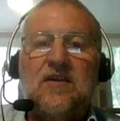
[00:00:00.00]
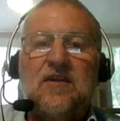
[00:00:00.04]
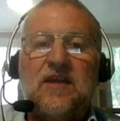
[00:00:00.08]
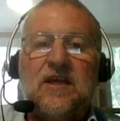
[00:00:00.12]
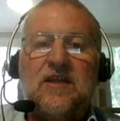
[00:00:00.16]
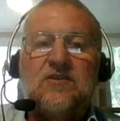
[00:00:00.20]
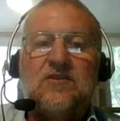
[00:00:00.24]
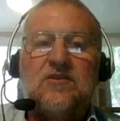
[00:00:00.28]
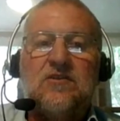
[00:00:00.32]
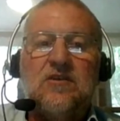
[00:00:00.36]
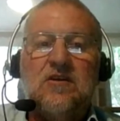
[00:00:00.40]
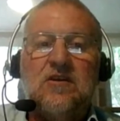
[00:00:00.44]

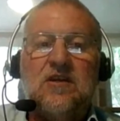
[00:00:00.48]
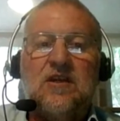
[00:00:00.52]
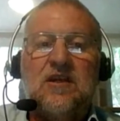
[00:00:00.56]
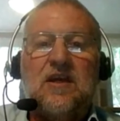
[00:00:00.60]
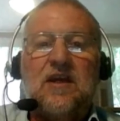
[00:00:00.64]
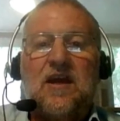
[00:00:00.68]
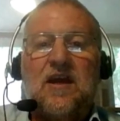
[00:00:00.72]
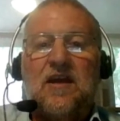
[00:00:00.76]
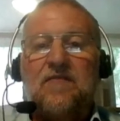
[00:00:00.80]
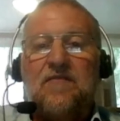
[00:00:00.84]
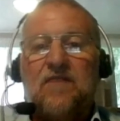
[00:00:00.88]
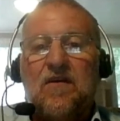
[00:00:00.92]
they're
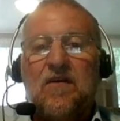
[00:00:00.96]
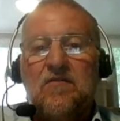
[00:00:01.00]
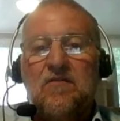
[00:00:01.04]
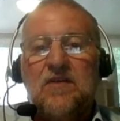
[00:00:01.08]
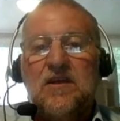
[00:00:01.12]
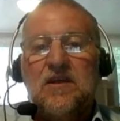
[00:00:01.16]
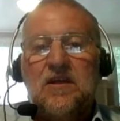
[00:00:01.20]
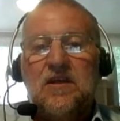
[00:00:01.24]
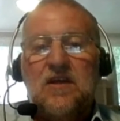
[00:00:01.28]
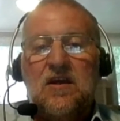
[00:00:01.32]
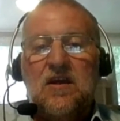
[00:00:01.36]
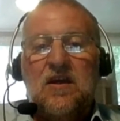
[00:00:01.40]
turning a
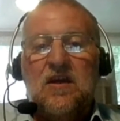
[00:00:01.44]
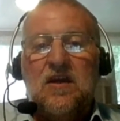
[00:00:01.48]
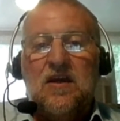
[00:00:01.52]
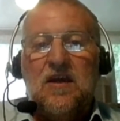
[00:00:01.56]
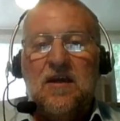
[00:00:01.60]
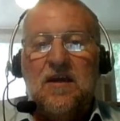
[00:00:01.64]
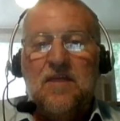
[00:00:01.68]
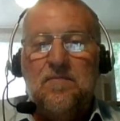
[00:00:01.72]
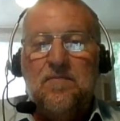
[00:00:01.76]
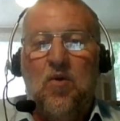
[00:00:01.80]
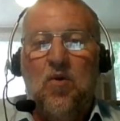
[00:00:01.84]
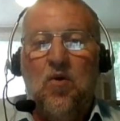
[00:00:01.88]
very
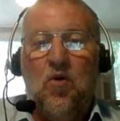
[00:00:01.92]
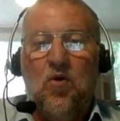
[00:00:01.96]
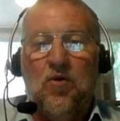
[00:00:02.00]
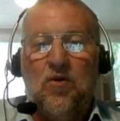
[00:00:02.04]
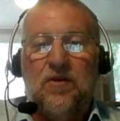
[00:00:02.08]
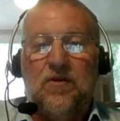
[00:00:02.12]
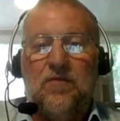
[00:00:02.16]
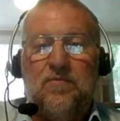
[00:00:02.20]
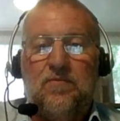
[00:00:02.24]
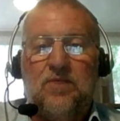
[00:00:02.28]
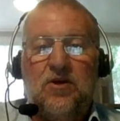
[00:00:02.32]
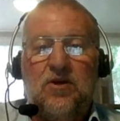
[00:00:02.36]

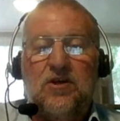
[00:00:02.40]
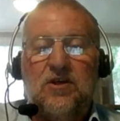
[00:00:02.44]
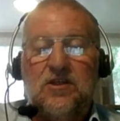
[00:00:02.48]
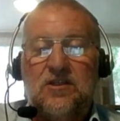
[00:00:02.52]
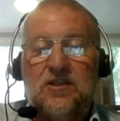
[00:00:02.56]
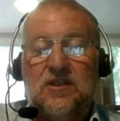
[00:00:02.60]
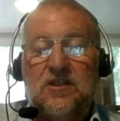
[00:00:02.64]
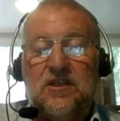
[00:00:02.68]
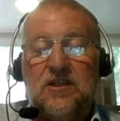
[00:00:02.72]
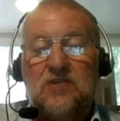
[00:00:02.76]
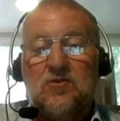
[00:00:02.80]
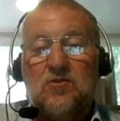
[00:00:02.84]
important
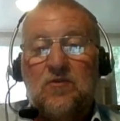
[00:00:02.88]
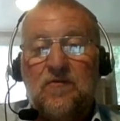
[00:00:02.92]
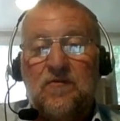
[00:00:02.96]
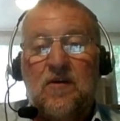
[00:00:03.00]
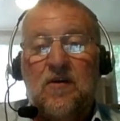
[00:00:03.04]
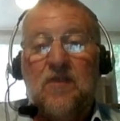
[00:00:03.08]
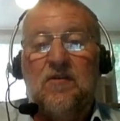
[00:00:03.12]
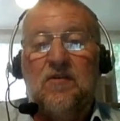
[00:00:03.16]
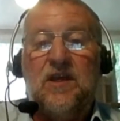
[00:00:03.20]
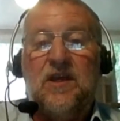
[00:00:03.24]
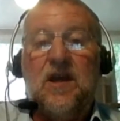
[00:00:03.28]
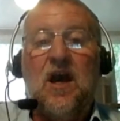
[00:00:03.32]
person into a
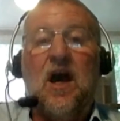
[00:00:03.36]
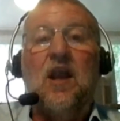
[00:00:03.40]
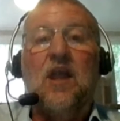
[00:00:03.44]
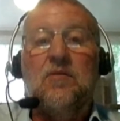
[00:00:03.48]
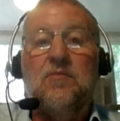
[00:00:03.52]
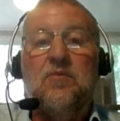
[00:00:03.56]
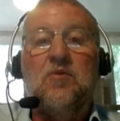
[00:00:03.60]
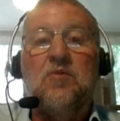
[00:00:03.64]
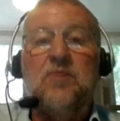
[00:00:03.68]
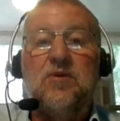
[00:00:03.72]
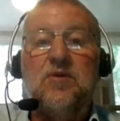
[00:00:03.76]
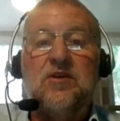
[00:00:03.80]
very
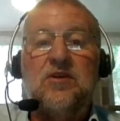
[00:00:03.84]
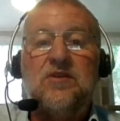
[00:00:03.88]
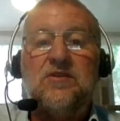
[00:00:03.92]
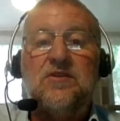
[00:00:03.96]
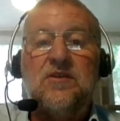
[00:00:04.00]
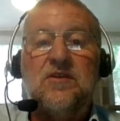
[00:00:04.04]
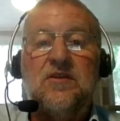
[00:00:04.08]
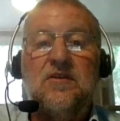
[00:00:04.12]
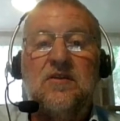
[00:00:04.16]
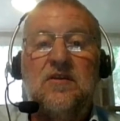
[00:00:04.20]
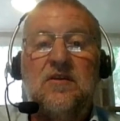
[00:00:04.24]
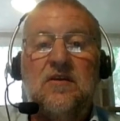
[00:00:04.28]
gullible
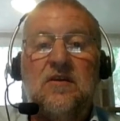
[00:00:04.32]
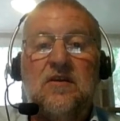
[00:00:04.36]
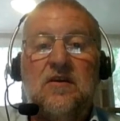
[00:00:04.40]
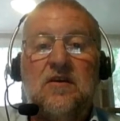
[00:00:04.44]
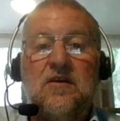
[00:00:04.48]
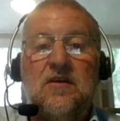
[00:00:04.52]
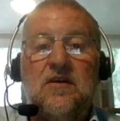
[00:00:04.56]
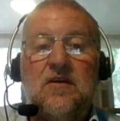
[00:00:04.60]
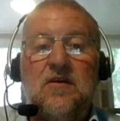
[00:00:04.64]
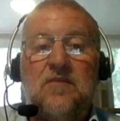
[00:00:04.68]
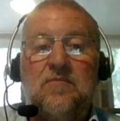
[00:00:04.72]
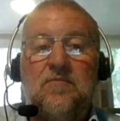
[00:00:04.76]
person,
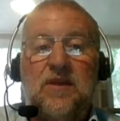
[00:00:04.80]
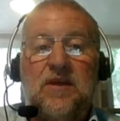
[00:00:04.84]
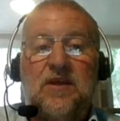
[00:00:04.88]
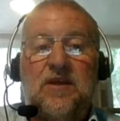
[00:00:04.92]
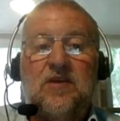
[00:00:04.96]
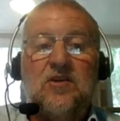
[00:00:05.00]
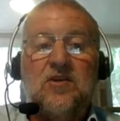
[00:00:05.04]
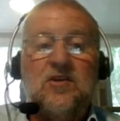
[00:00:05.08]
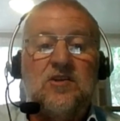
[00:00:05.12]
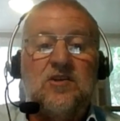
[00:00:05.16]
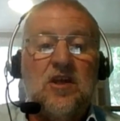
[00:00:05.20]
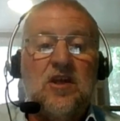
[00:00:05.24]

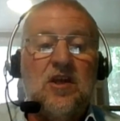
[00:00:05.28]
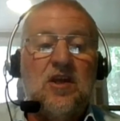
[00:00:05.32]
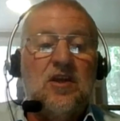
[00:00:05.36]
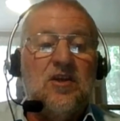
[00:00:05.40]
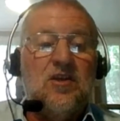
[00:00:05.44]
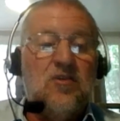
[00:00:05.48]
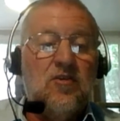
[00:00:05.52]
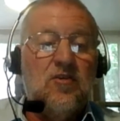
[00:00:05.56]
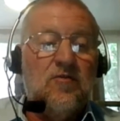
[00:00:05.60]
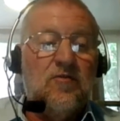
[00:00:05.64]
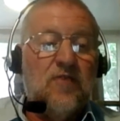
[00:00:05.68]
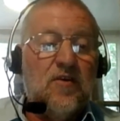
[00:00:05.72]
because
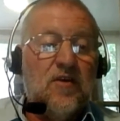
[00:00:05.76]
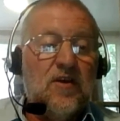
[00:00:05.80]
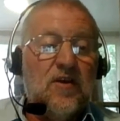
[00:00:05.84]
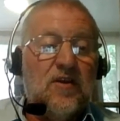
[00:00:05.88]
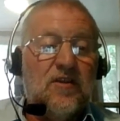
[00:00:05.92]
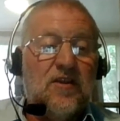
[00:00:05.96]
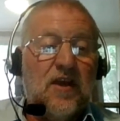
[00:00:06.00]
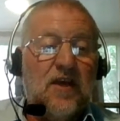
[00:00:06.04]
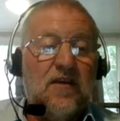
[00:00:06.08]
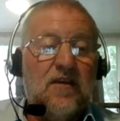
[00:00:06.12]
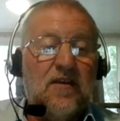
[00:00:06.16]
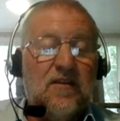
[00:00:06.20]

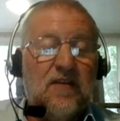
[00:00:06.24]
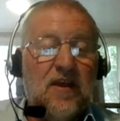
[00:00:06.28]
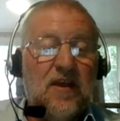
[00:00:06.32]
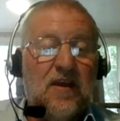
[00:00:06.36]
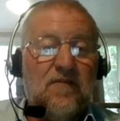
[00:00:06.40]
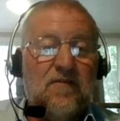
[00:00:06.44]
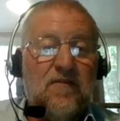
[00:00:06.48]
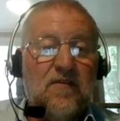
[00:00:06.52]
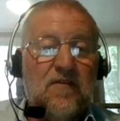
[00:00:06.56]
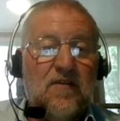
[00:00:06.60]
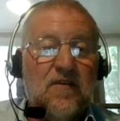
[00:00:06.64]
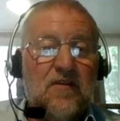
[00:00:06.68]

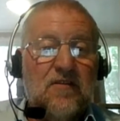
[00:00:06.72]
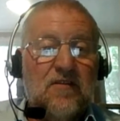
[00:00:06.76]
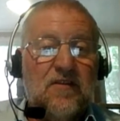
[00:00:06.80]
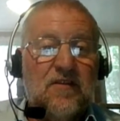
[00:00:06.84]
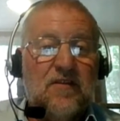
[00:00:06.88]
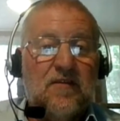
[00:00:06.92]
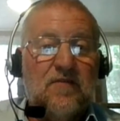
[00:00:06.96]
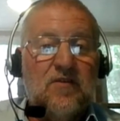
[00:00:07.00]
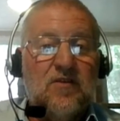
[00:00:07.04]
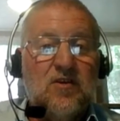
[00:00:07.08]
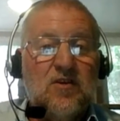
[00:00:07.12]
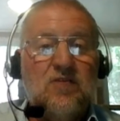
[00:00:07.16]
they've
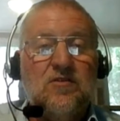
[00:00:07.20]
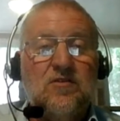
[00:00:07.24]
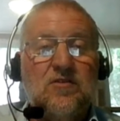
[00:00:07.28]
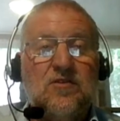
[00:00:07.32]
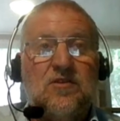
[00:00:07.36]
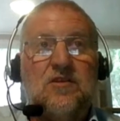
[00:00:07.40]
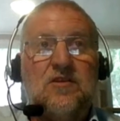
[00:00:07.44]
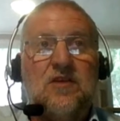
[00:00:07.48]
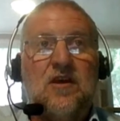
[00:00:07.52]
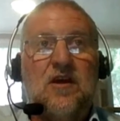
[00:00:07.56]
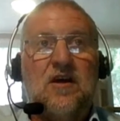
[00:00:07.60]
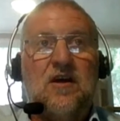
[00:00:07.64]

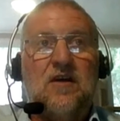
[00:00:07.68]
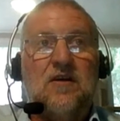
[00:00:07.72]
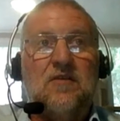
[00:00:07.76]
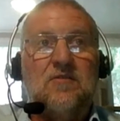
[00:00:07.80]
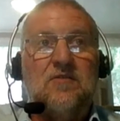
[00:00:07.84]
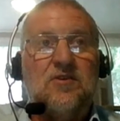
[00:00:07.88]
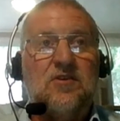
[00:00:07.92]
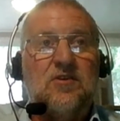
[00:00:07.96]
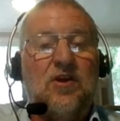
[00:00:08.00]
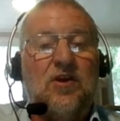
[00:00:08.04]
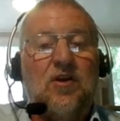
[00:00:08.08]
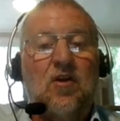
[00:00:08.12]
used
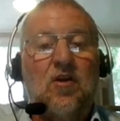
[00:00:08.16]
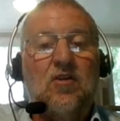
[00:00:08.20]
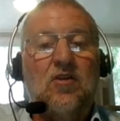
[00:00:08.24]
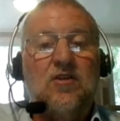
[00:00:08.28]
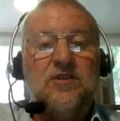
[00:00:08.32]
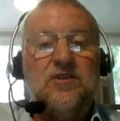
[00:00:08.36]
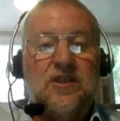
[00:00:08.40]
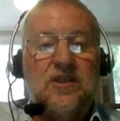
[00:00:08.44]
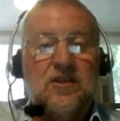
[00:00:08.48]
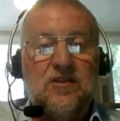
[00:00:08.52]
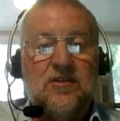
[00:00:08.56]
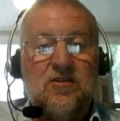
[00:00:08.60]

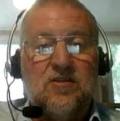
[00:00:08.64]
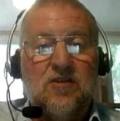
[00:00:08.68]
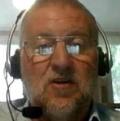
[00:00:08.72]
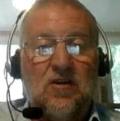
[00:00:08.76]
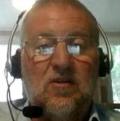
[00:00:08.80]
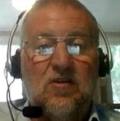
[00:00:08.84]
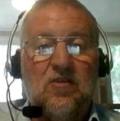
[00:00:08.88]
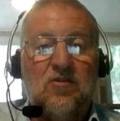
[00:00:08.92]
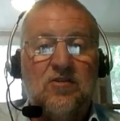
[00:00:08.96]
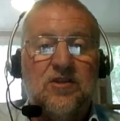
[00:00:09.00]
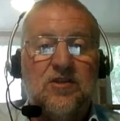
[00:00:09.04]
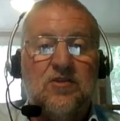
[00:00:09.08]
psychology and
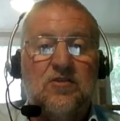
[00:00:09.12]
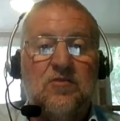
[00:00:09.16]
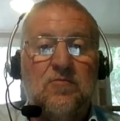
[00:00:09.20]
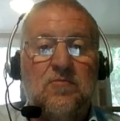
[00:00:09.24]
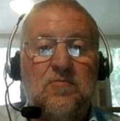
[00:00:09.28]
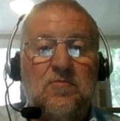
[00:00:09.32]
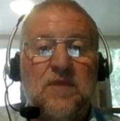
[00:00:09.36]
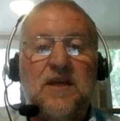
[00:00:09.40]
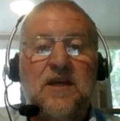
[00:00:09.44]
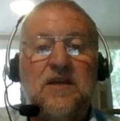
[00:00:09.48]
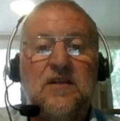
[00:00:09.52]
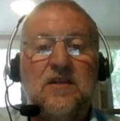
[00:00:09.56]
psychological
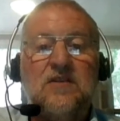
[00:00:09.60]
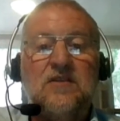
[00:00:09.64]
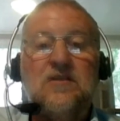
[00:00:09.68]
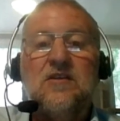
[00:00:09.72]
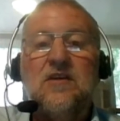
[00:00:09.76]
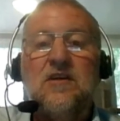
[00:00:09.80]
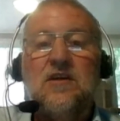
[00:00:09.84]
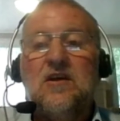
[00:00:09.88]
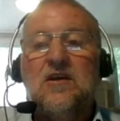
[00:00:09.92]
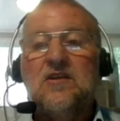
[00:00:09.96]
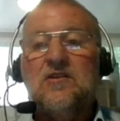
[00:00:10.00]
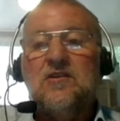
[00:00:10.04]

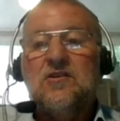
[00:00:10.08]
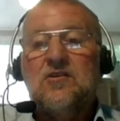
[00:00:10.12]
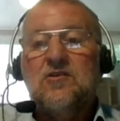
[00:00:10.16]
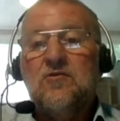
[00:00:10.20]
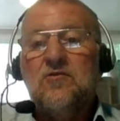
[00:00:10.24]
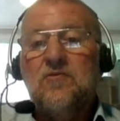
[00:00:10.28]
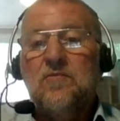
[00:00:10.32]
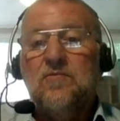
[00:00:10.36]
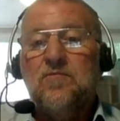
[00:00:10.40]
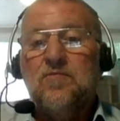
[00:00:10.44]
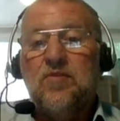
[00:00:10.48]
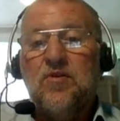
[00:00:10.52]
means
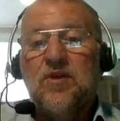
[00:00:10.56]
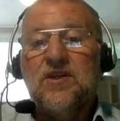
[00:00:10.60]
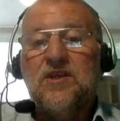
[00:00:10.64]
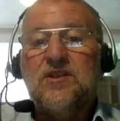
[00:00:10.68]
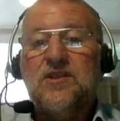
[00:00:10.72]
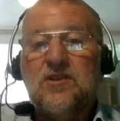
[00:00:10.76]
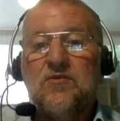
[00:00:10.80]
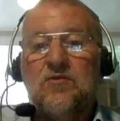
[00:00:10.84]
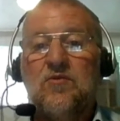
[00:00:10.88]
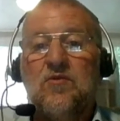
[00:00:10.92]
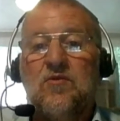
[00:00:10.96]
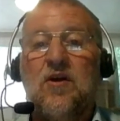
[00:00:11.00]
to
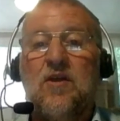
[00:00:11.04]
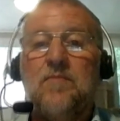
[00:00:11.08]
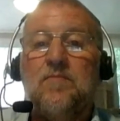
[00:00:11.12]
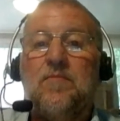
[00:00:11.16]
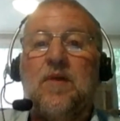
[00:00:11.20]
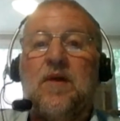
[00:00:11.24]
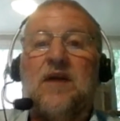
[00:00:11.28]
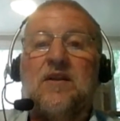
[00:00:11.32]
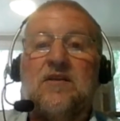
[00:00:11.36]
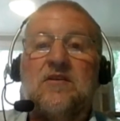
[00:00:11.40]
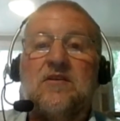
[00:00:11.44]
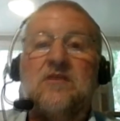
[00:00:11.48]
press the right
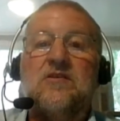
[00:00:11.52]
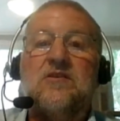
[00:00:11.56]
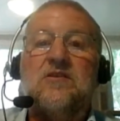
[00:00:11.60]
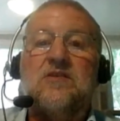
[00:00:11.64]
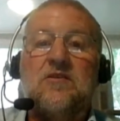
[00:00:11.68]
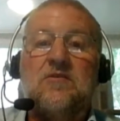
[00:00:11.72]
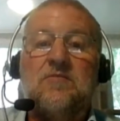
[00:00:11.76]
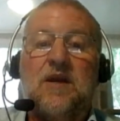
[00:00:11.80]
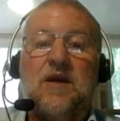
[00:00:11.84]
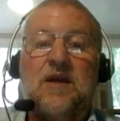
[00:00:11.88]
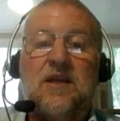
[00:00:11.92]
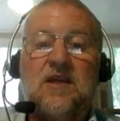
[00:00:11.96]
buttons
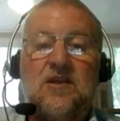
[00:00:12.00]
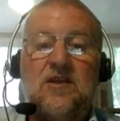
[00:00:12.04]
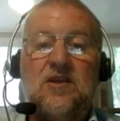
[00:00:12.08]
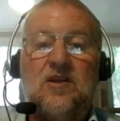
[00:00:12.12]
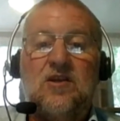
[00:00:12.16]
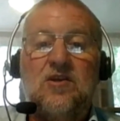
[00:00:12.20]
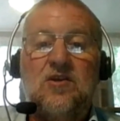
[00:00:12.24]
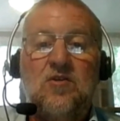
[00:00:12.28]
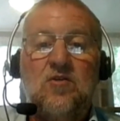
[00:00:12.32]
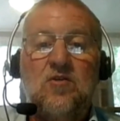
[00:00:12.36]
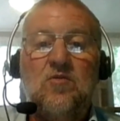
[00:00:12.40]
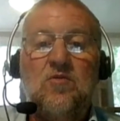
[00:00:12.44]
to make
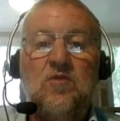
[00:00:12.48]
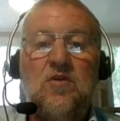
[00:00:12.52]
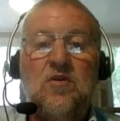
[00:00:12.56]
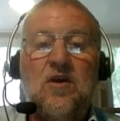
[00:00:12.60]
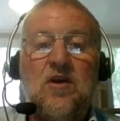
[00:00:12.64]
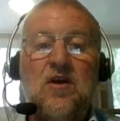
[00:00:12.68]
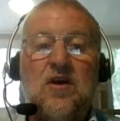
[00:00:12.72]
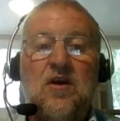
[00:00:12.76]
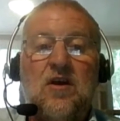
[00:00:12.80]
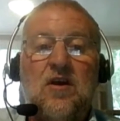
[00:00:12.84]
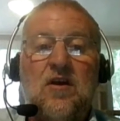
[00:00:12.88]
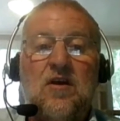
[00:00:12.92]
you
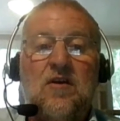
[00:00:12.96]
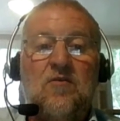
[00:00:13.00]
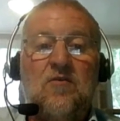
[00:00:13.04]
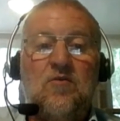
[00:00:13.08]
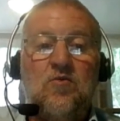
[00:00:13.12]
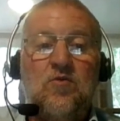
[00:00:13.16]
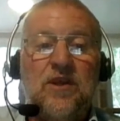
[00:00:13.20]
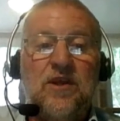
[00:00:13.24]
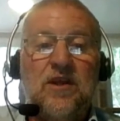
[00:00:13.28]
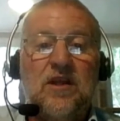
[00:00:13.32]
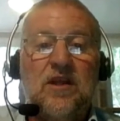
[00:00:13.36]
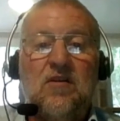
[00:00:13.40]

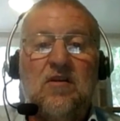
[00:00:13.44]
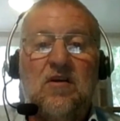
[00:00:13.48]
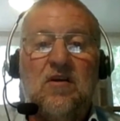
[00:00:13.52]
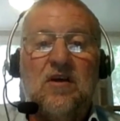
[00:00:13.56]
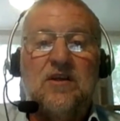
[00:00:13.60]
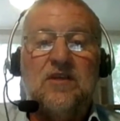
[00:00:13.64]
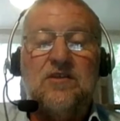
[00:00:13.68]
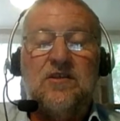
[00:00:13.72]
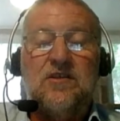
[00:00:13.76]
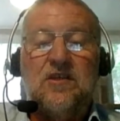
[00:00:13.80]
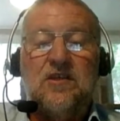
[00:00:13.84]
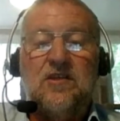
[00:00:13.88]

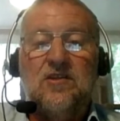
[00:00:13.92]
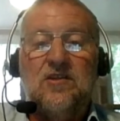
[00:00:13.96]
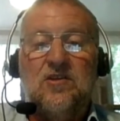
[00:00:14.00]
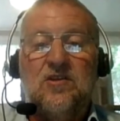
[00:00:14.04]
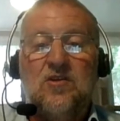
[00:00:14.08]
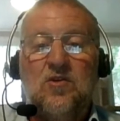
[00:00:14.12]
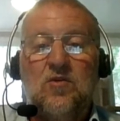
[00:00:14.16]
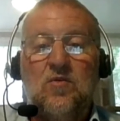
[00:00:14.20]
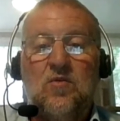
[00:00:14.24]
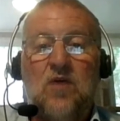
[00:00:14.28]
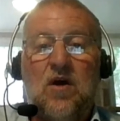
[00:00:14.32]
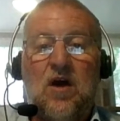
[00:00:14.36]
realize that
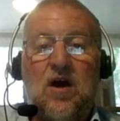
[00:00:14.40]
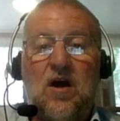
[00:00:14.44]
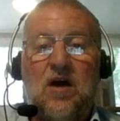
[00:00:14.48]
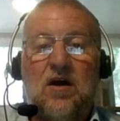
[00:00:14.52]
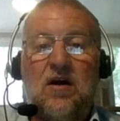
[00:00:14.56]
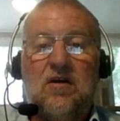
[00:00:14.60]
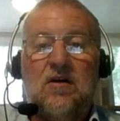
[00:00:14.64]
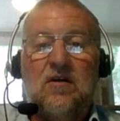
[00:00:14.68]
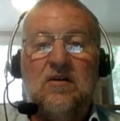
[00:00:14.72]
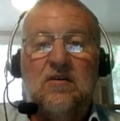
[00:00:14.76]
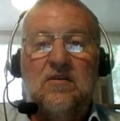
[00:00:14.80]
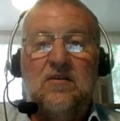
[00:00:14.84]
you
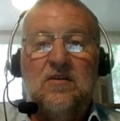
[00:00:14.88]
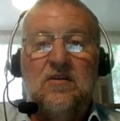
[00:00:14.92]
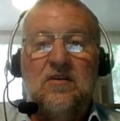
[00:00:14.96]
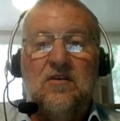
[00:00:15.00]
are